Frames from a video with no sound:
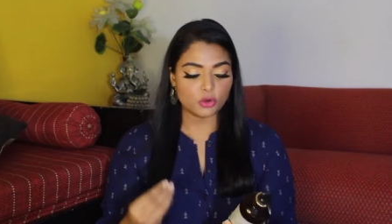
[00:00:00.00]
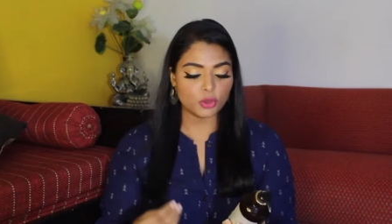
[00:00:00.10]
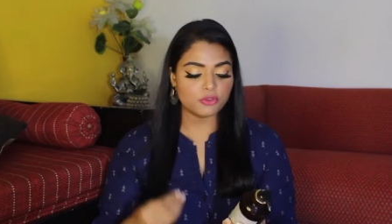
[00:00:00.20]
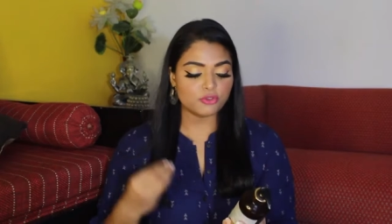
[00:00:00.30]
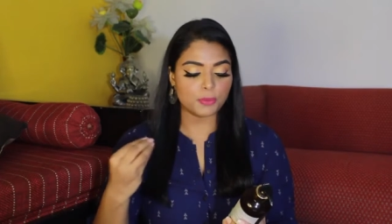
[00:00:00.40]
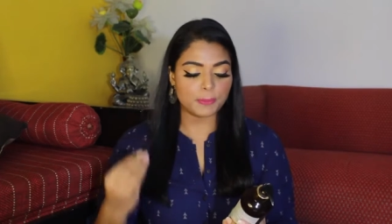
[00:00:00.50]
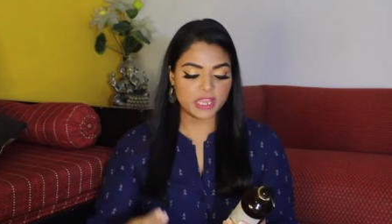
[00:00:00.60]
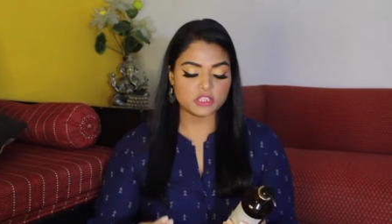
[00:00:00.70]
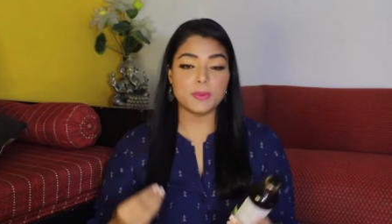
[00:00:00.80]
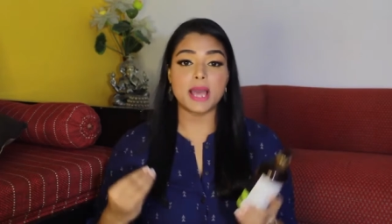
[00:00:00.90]
If you're looking for
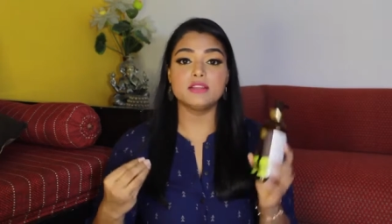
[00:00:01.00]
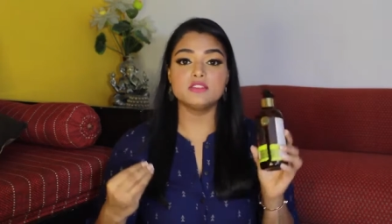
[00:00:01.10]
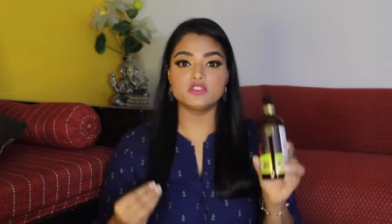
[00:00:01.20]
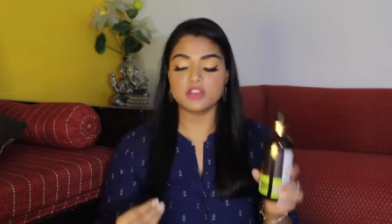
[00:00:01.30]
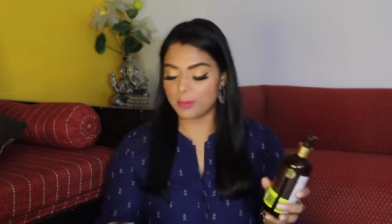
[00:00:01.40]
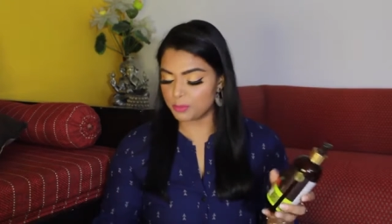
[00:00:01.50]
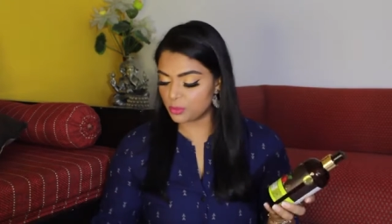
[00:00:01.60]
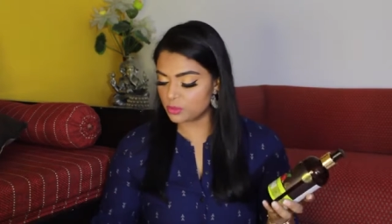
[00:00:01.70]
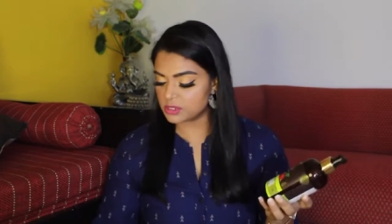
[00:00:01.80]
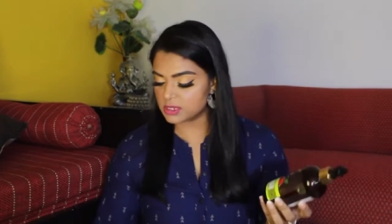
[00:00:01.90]
pH balanced
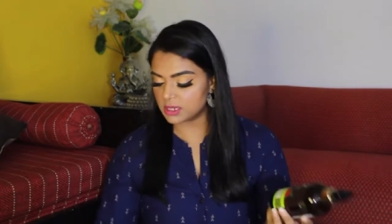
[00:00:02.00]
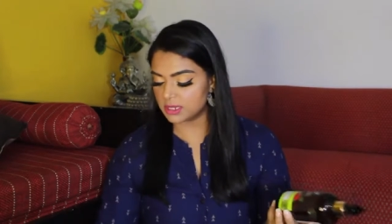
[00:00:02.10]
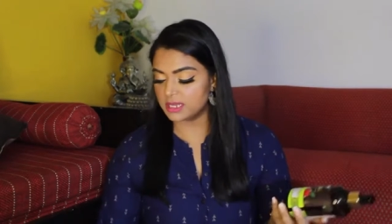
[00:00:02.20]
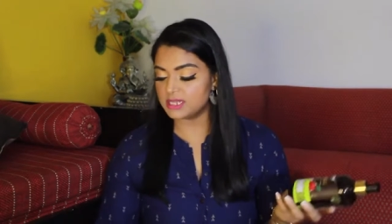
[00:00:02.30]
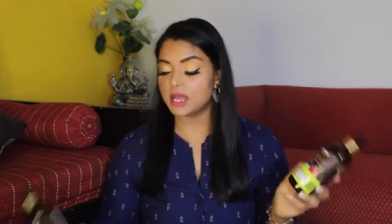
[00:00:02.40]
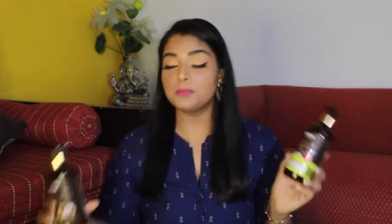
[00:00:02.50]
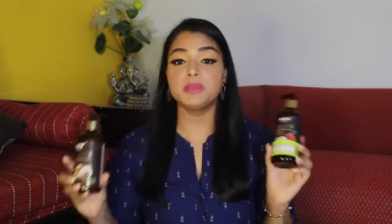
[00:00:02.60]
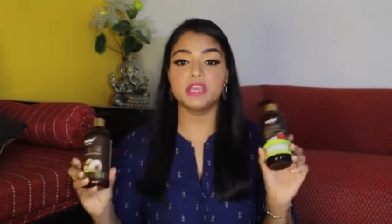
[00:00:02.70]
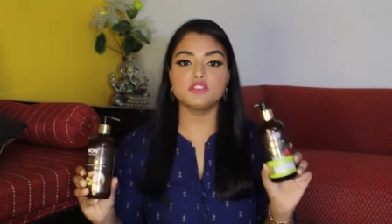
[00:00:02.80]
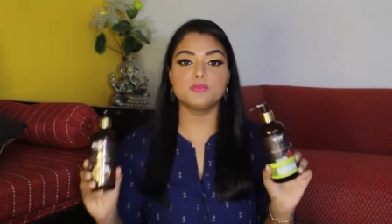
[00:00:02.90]
shampoos, these are
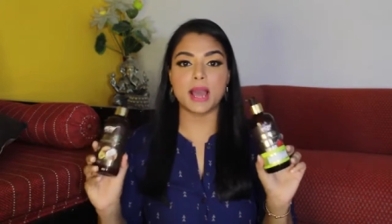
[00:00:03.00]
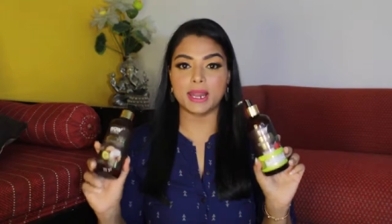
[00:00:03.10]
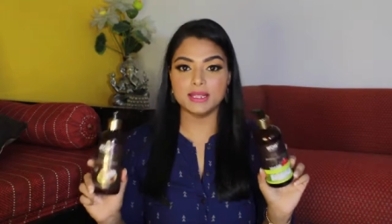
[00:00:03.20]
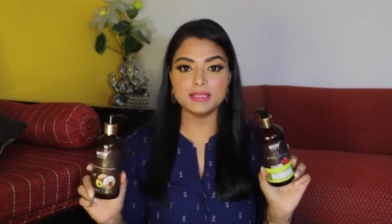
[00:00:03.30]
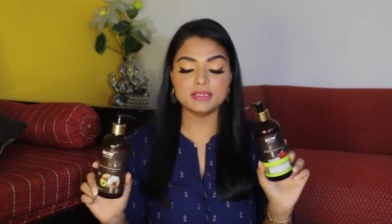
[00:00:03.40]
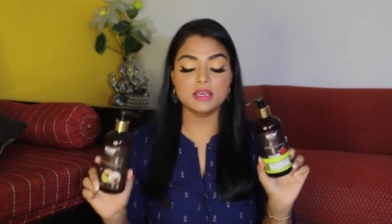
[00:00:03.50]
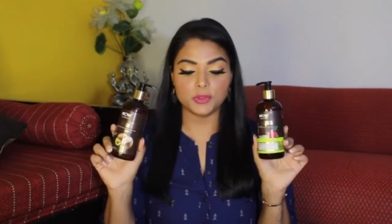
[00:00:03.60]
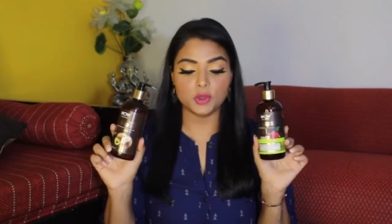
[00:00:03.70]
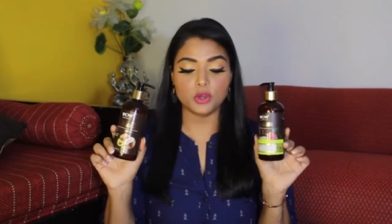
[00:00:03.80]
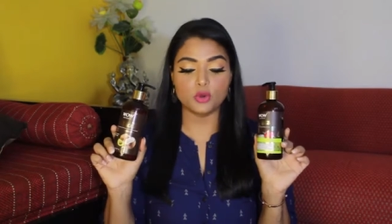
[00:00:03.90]
pH balanced.
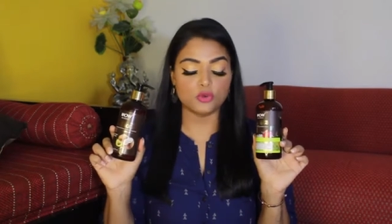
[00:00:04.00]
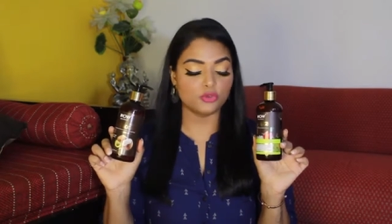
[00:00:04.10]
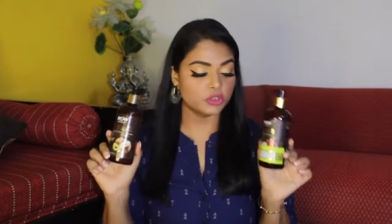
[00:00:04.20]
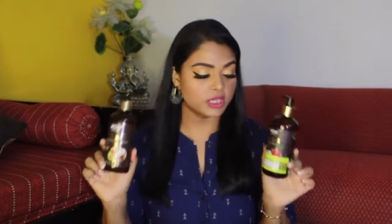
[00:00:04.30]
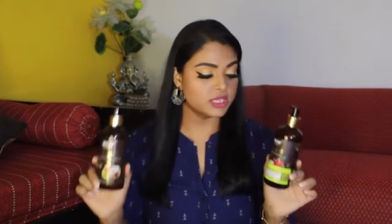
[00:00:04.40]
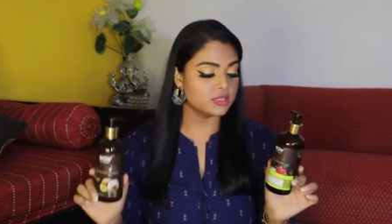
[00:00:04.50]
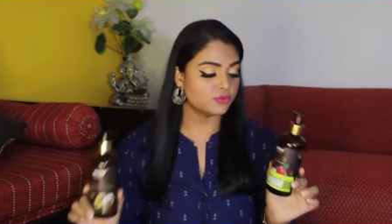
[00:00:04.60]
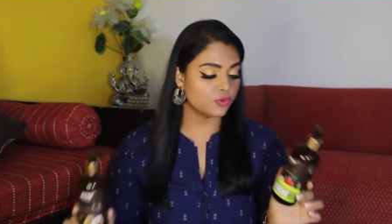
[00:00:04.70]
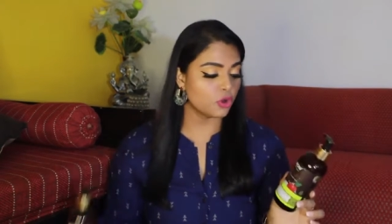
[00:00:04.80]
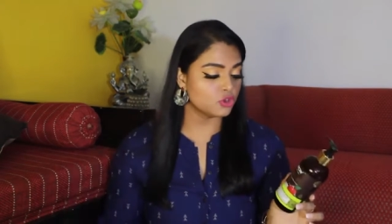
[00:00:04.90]
You can go for these
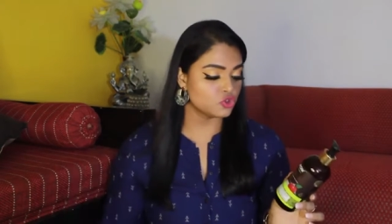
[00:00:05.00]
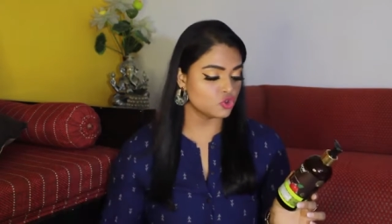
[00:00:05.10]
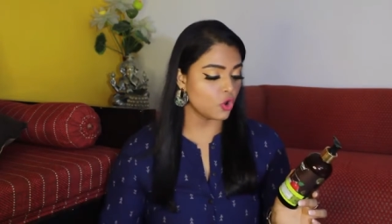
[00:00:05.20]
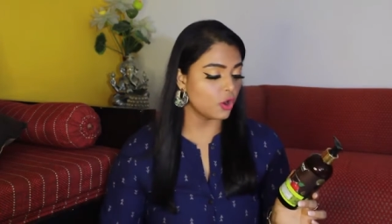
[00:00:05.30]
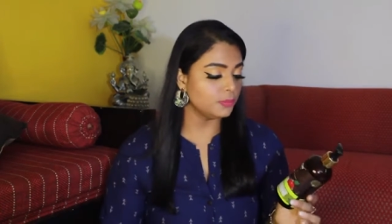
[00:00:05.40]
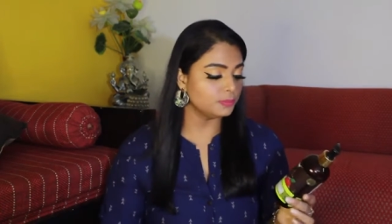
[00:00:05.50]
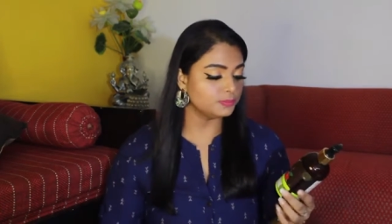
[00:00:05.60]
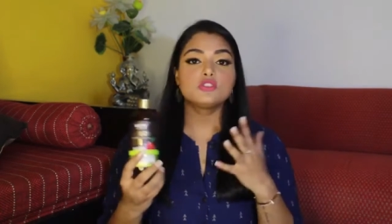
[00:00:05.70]
for sure.